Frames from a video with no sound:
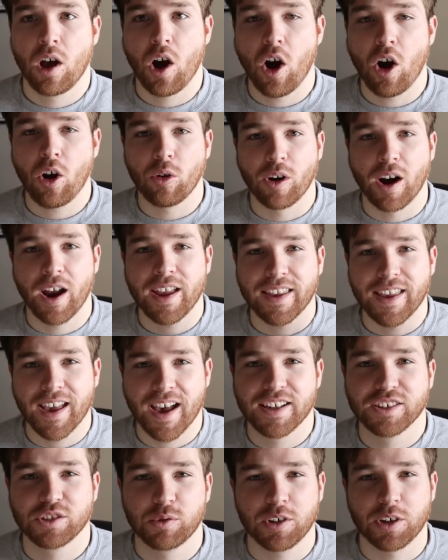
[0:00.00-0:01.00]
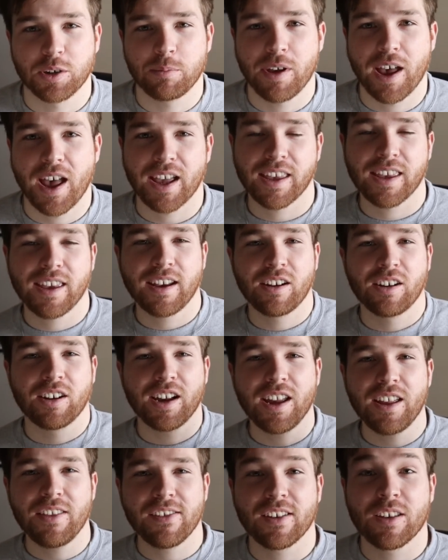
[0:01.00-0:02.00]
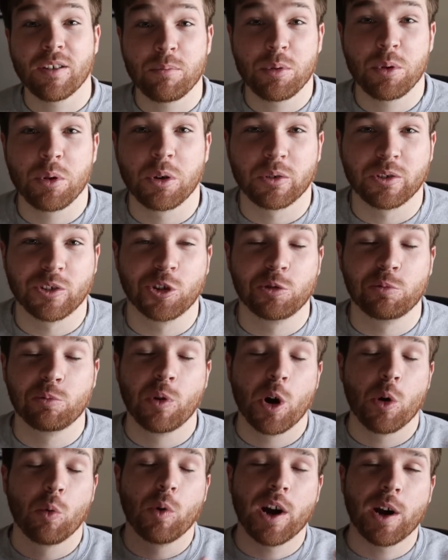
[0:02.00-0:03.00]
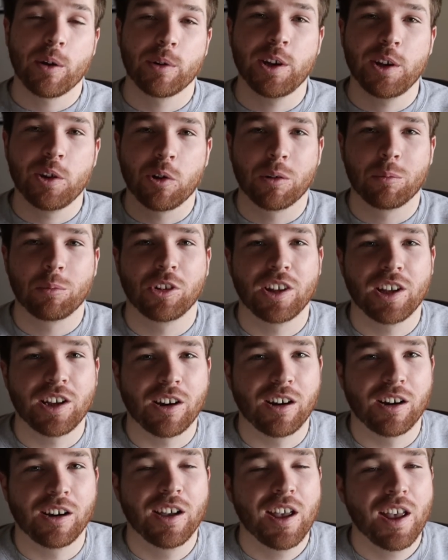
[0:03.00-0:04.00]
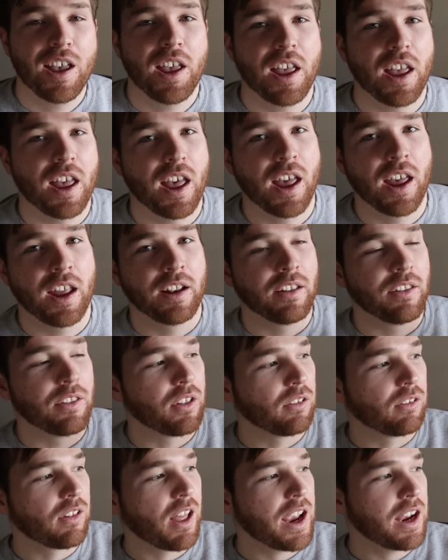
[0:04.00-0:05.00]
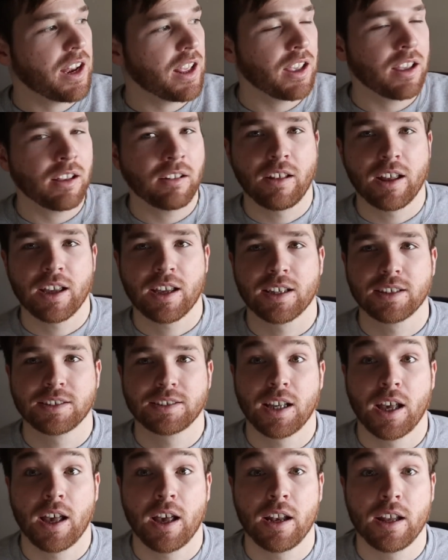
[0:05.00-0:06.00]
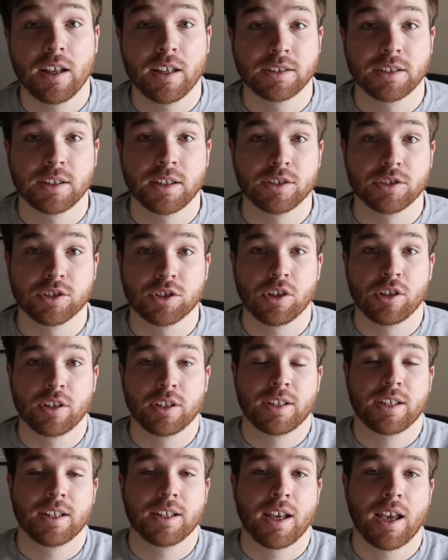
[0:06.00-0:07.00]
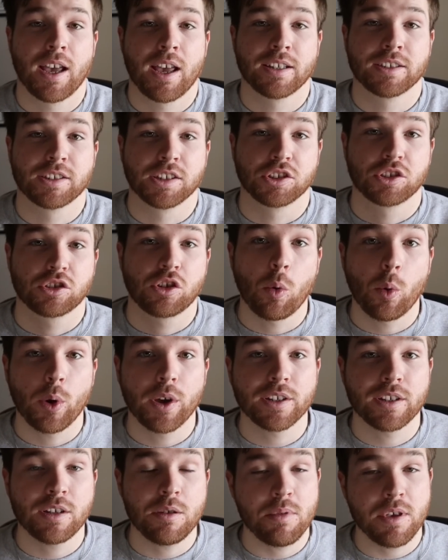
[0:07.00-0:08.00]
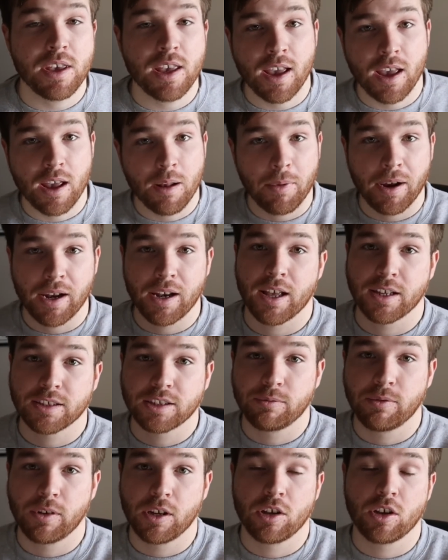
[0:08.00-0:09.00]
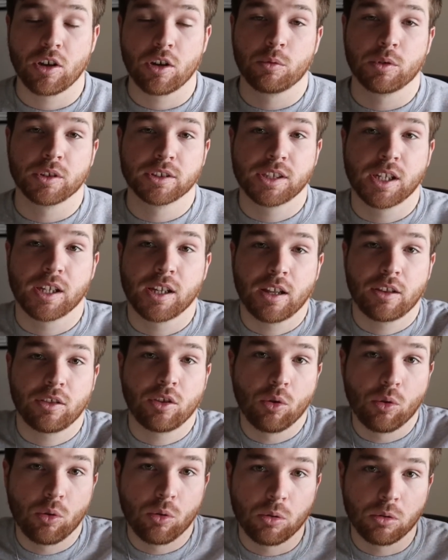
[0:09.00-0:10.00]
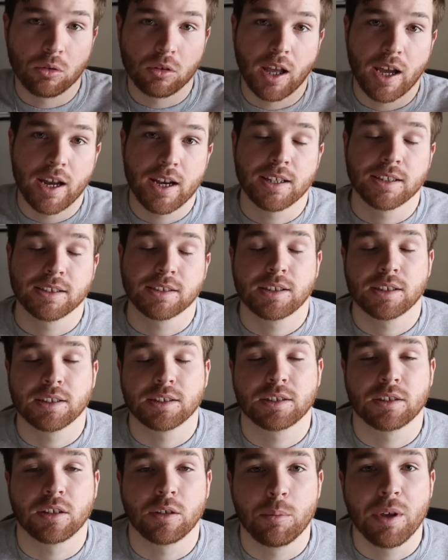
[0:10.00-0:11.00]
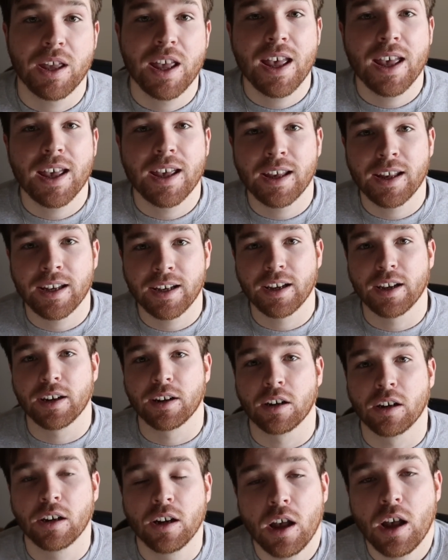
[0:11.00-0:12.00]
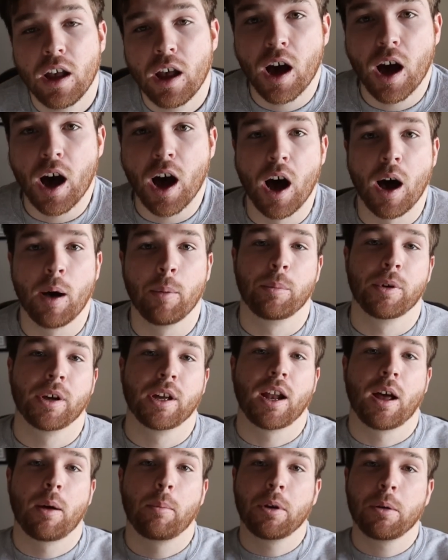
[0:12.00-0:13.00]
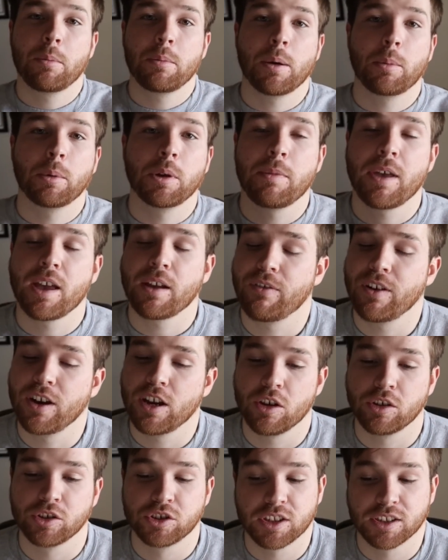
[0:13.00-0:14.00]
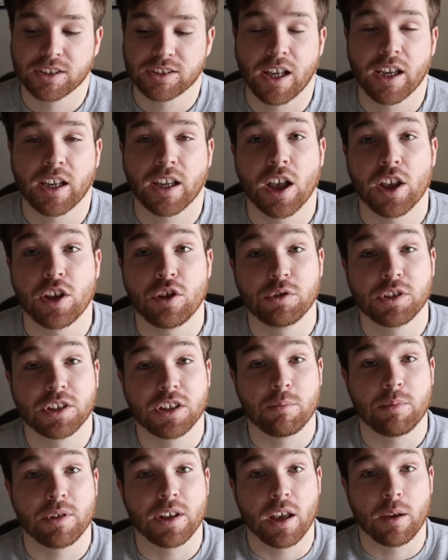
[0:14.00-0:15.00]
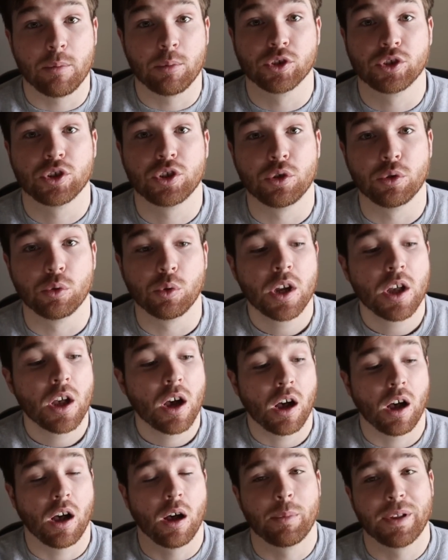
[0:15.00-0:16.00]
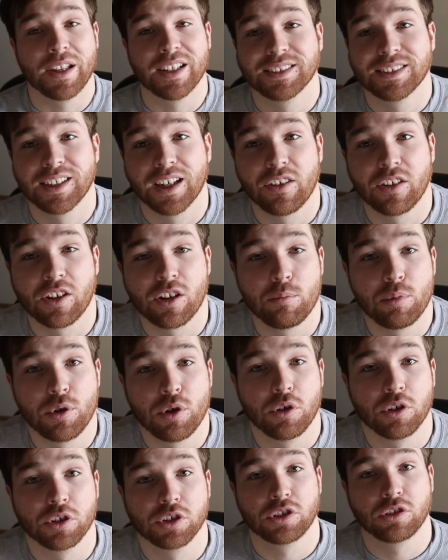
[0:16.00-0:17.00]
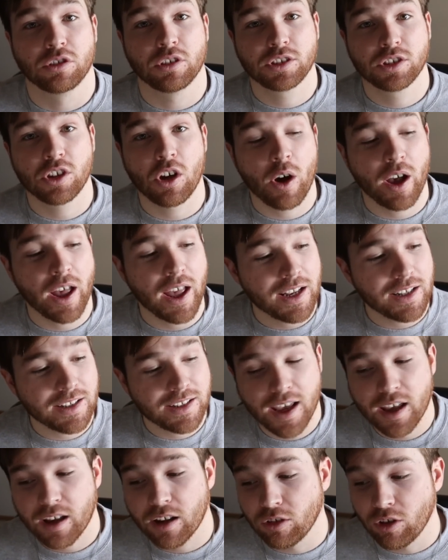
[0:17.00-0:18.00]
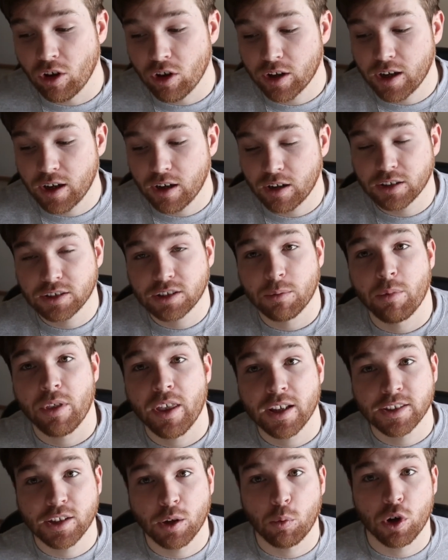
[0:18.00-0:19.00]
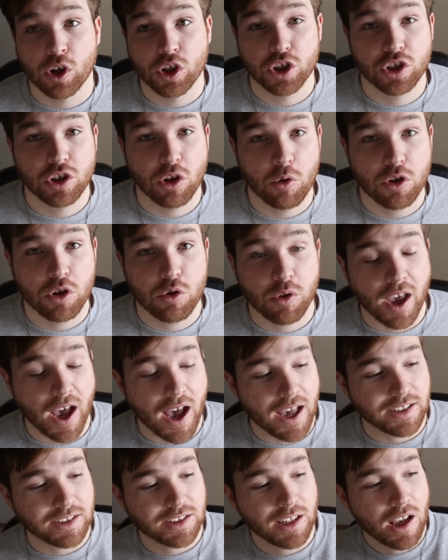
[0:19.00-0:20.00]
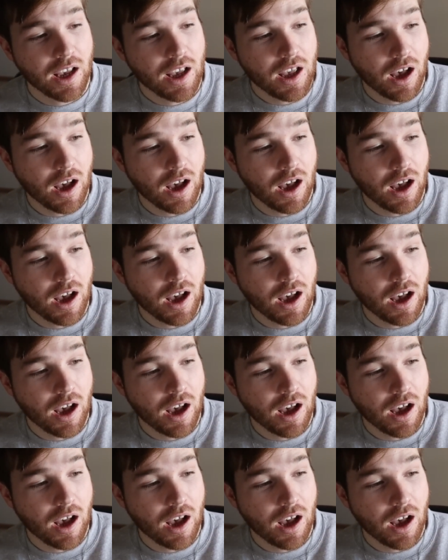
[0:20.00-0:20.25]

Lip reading: Alright guys, we are back here in the computer room where we normally are, and the lighting, like I said, isn't as good today as it's going to be in my next video once I get the whole lighting system in here. But I'm going to be able to make videos just like I used to be able to inside the computer. So let's go ahead and take a look here at some things I want to show you guys.